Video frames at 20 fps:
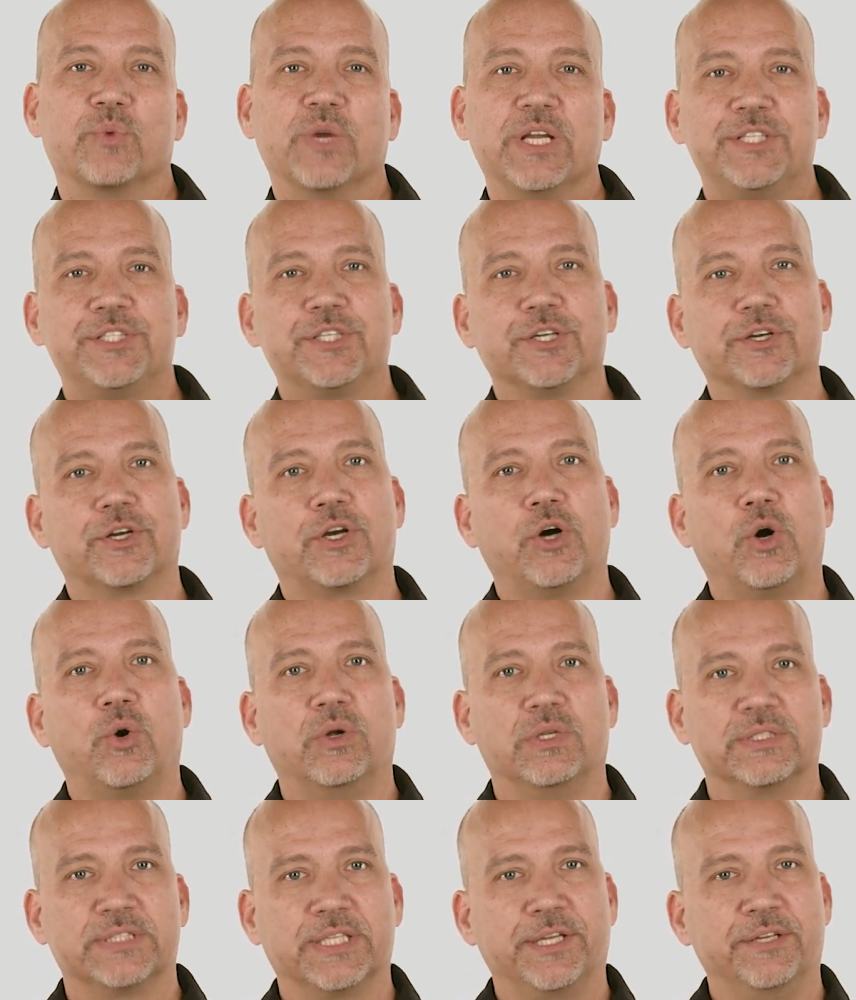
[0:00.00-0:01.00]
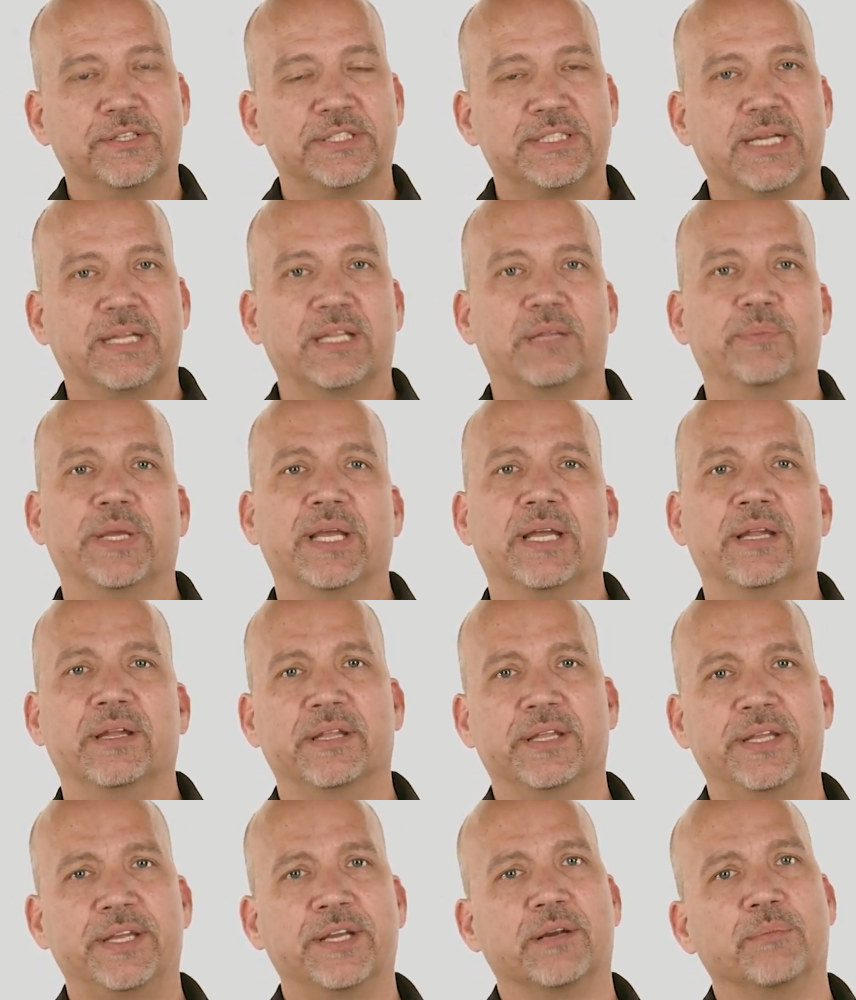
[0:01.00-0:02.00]
reach your goals that you set at the
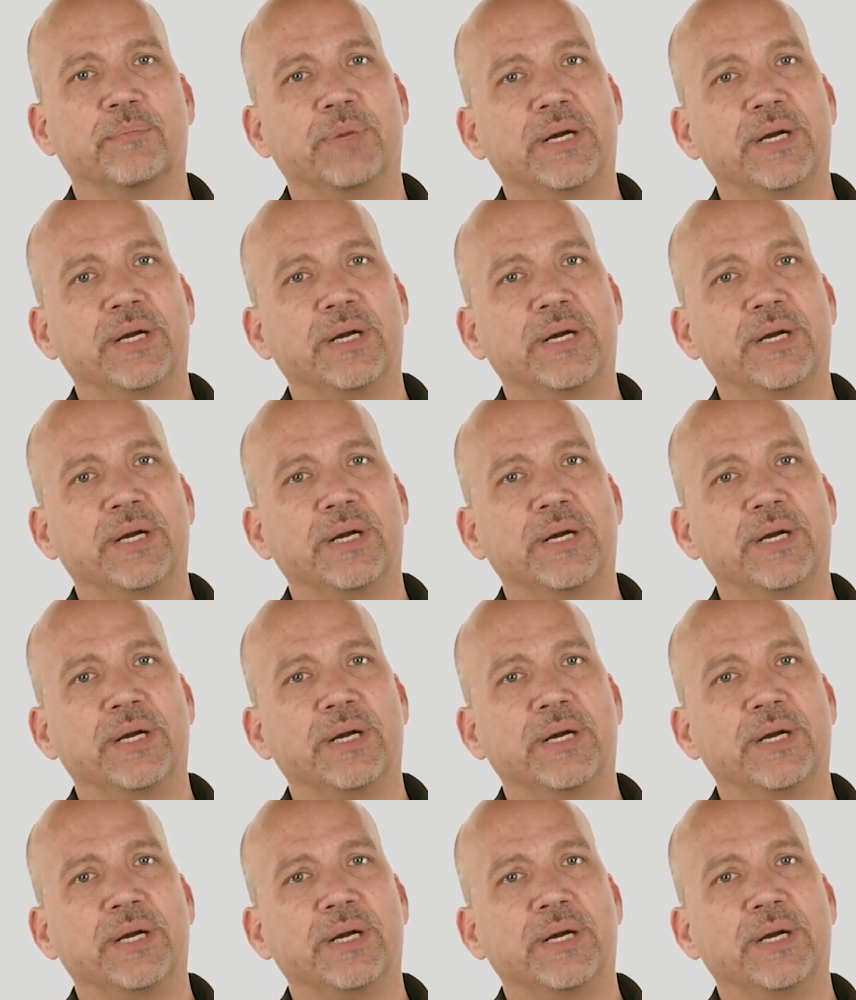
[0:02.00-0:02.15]
beginning of the year.